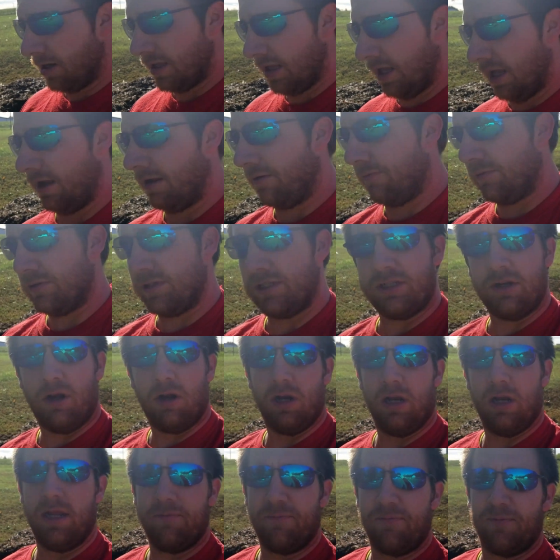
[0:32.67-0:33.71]
that was
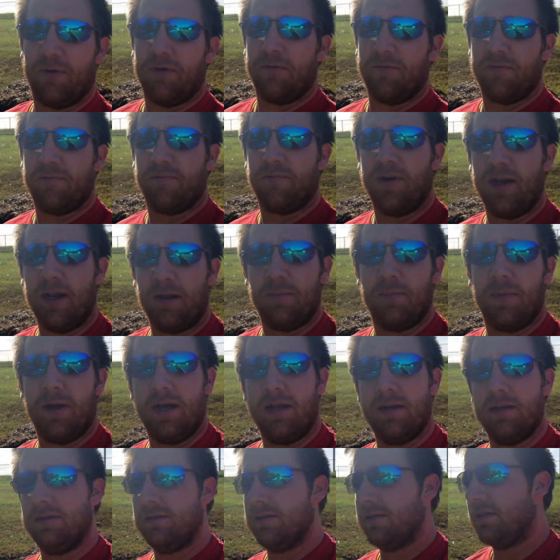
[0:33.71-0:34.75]
donated from a friend of
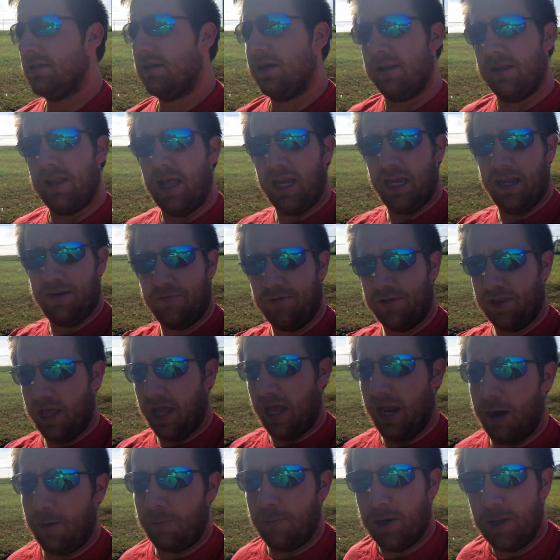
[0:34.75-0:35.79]
mine. Thank you for
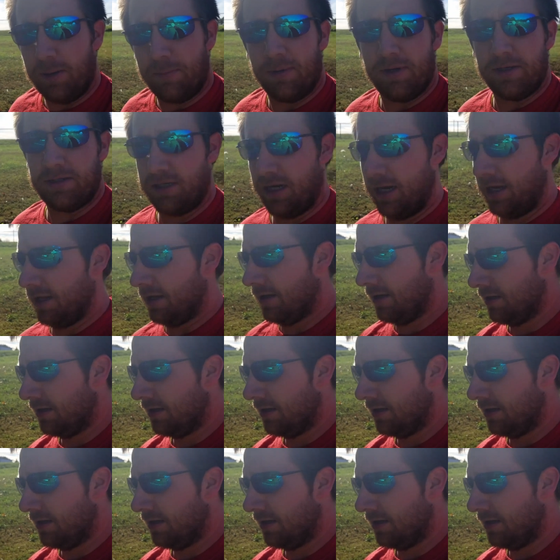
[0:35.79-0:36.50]
that, I really appreciate it.